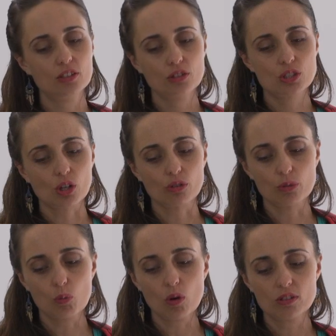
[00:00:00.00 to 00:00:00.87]
so
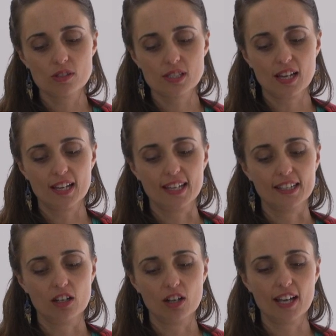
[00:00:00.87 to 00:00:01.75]
from what you're
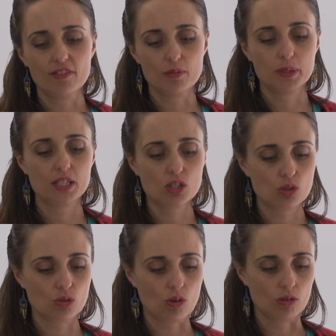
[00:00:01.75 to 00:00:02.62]
saying, I have a
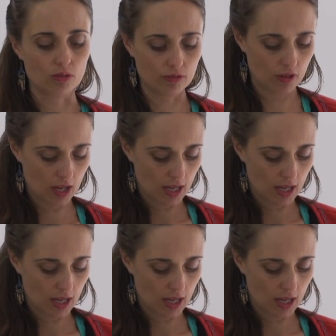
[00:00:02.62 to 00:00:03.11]
picture of